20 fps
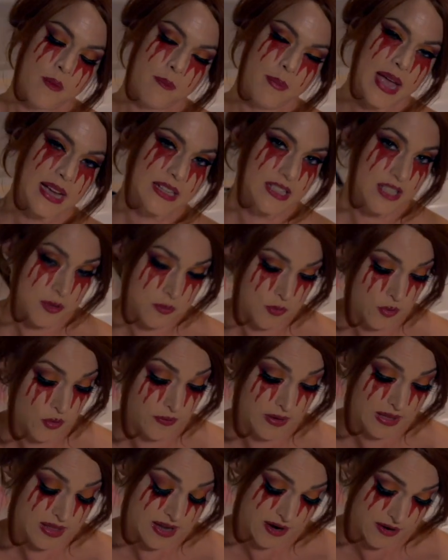Back to the
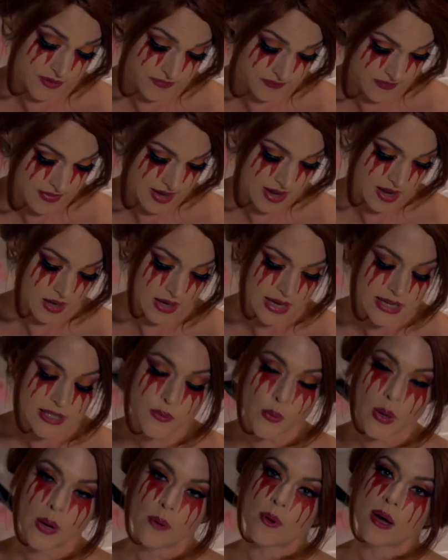movie, though. I
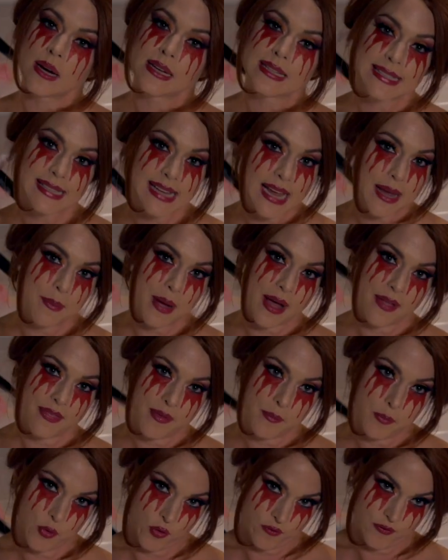guess what I want to say
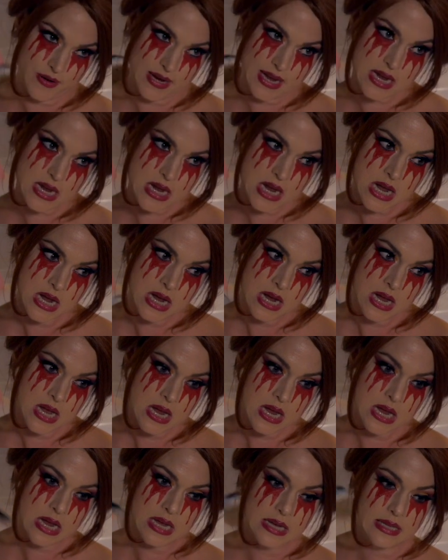about the movie
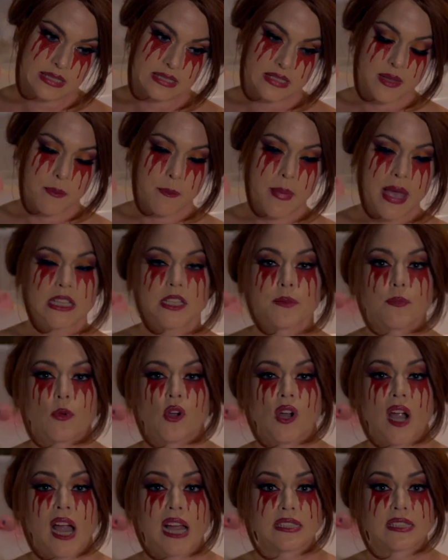is the
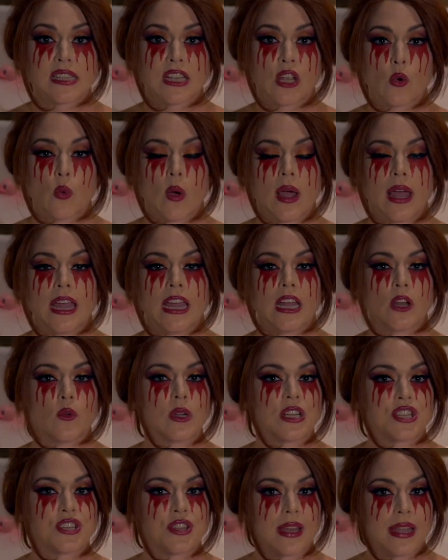mesmerizing way in
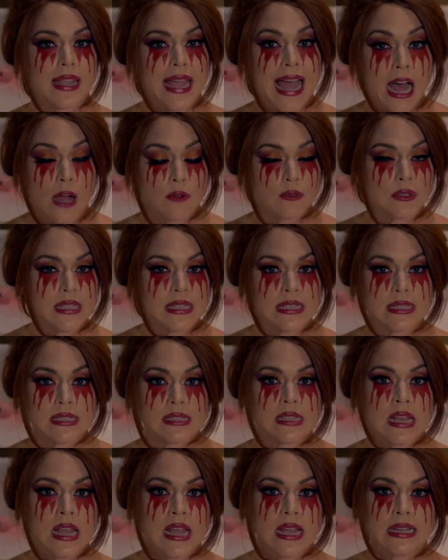which the
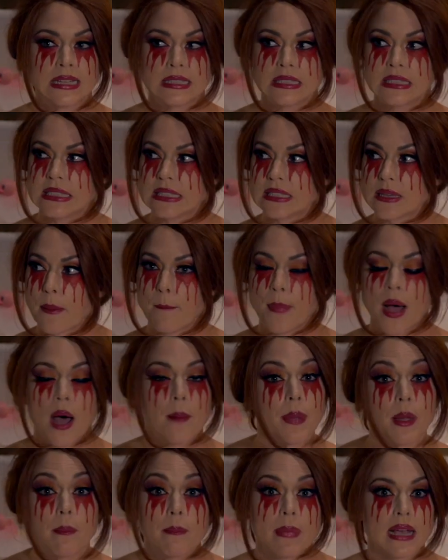Countess is a
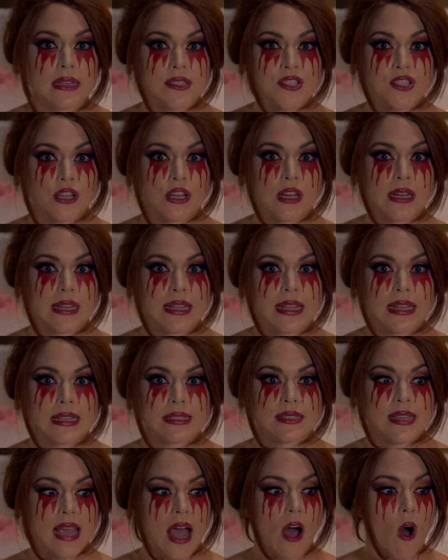puppet master and
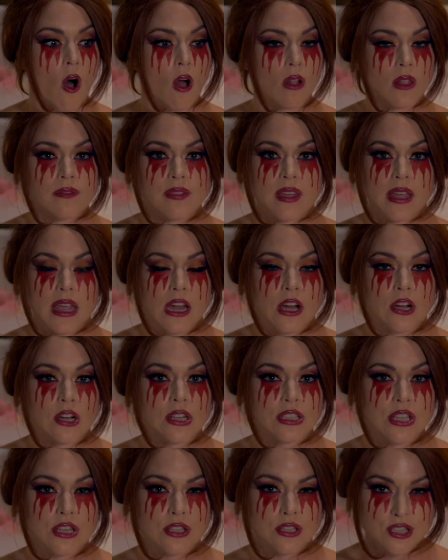gets all of the
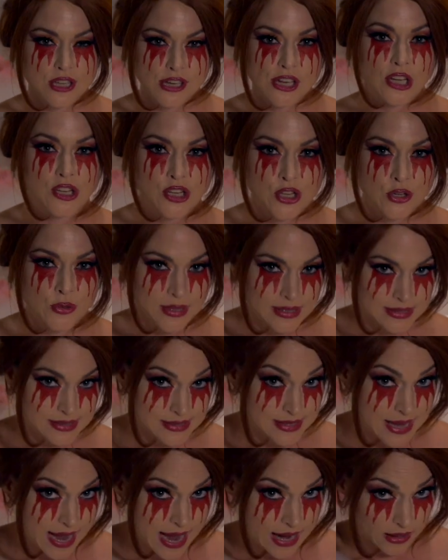characters to do
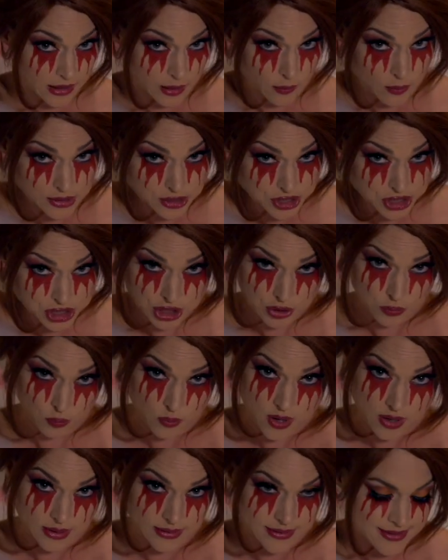exactly what she
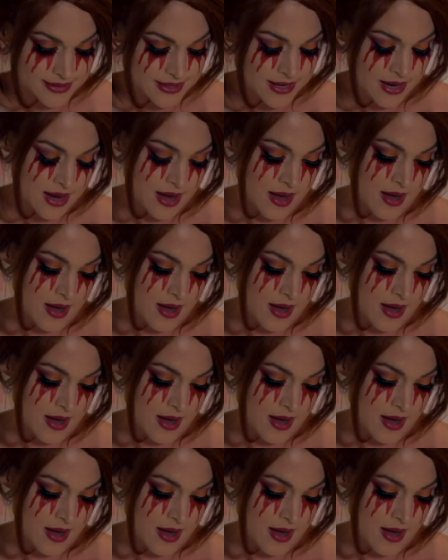wants.